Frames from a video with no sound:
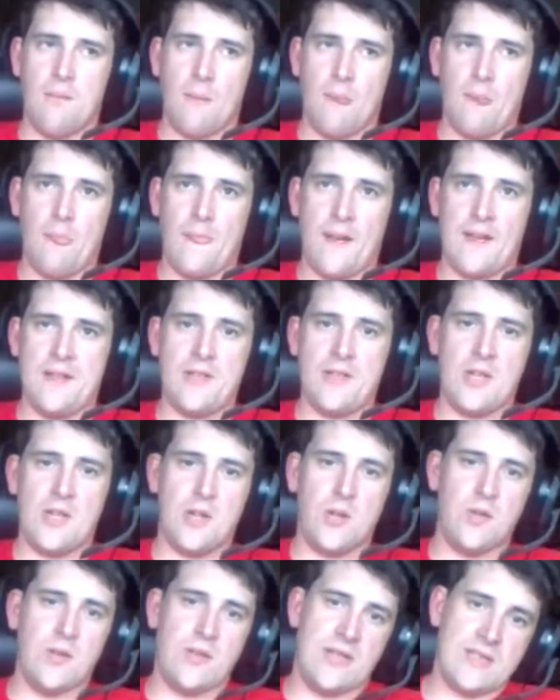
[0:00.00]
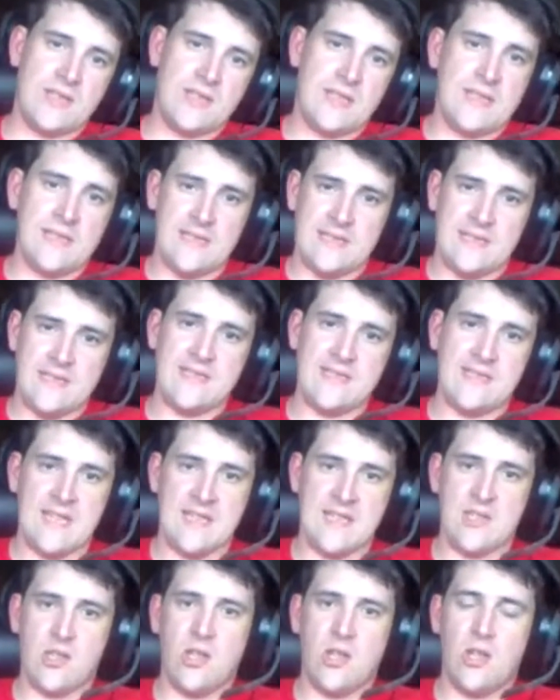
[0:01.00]
I know, like it
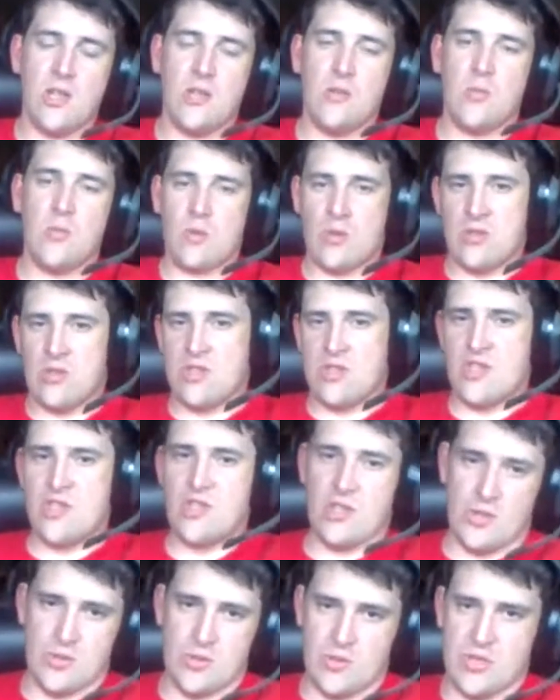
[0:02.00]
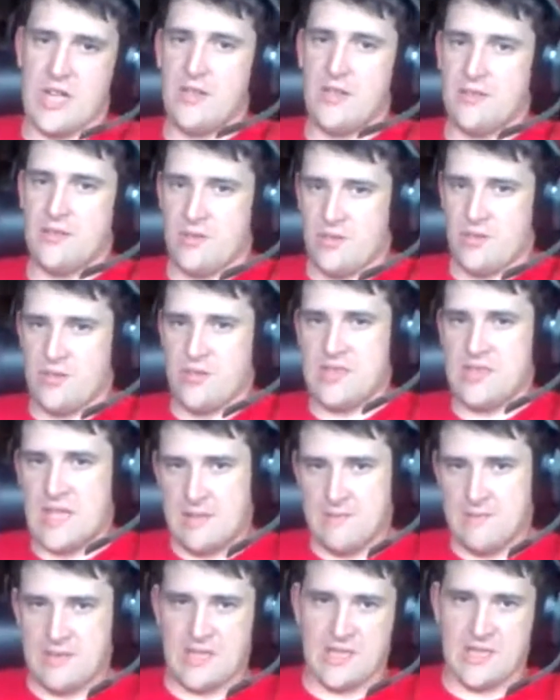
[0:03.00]
says, oh, we're going to slow you down during
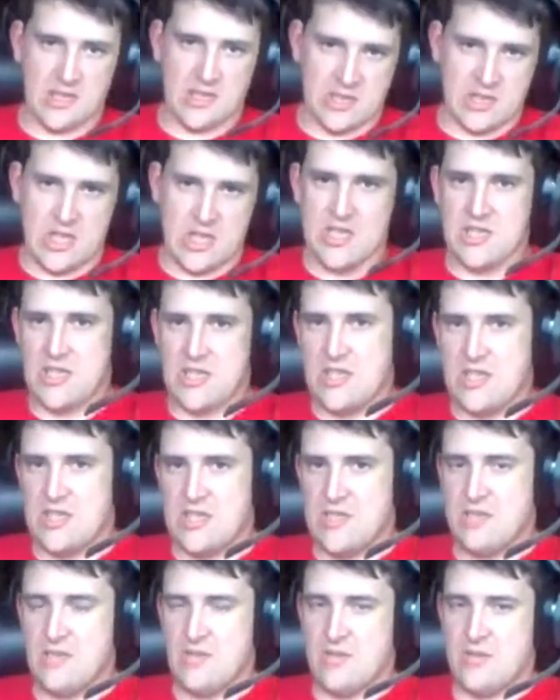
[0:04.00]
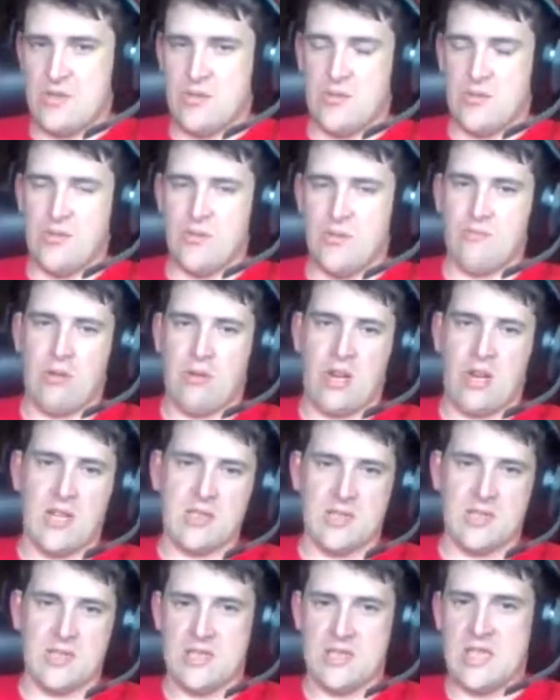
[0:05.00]
times getting congested or during
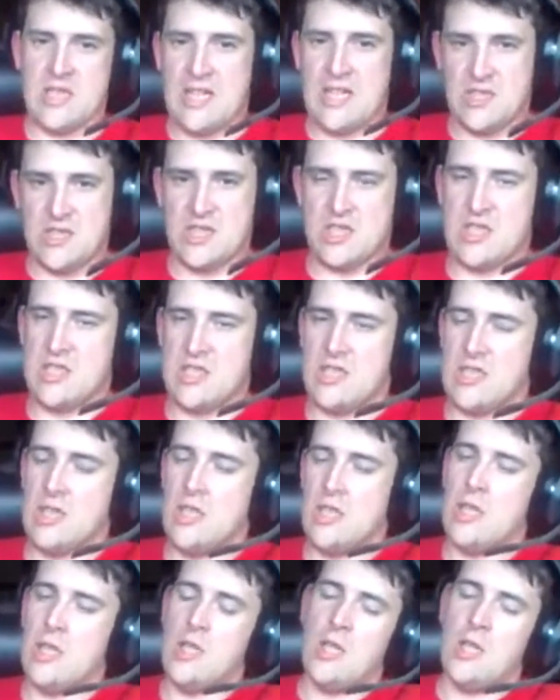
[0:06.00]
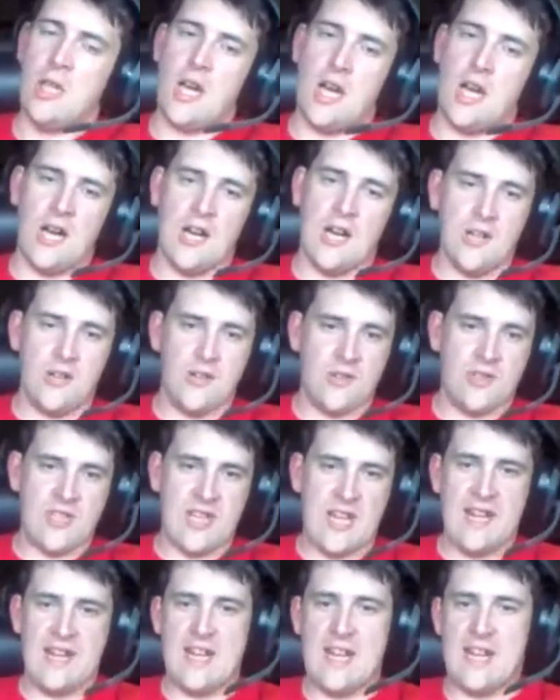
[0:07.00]
presentation. I
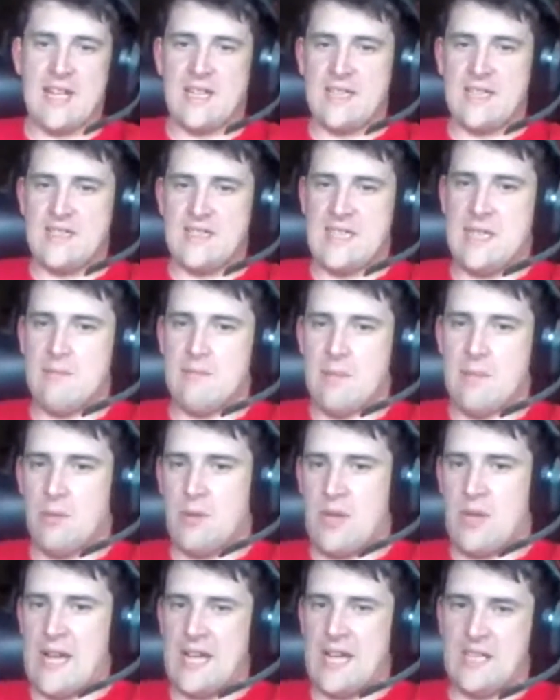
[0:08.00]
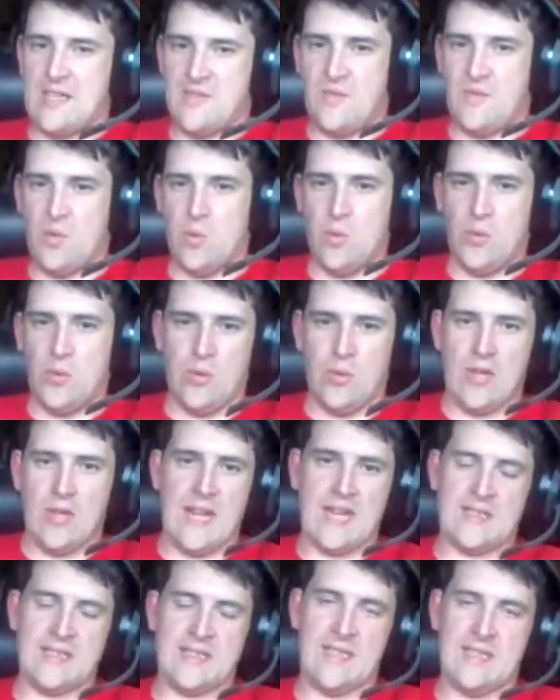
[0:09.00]
understand that because T-Mobile has full
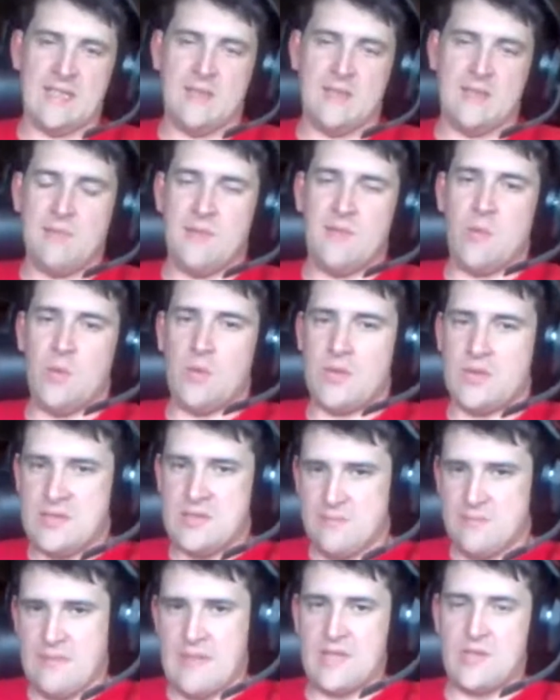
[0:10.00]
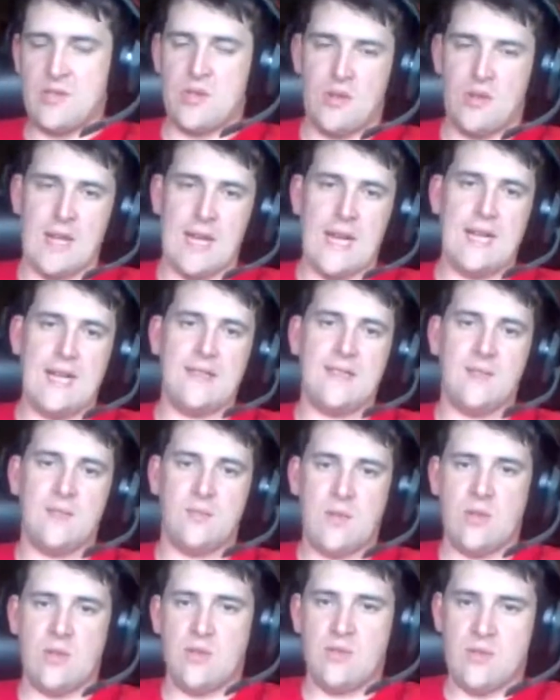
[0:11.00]
access before Metro has.
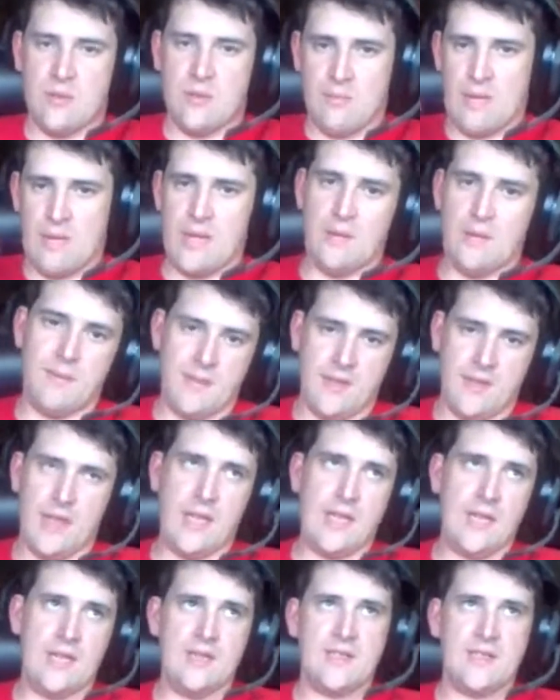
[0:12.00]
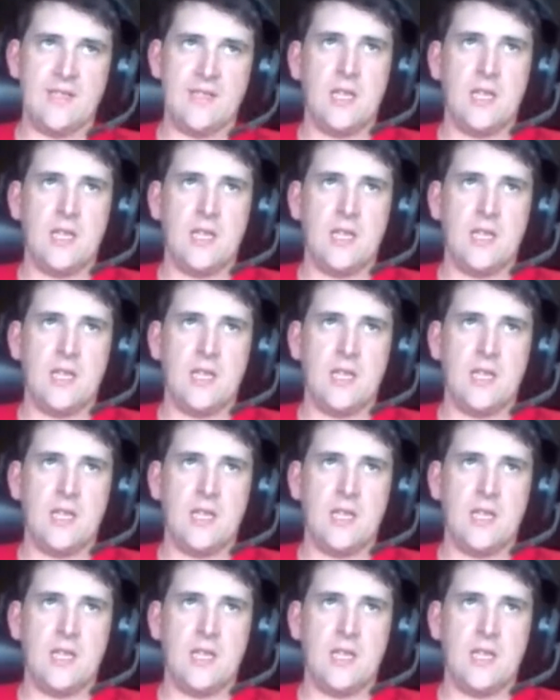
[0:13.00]
We're the bottom of the list.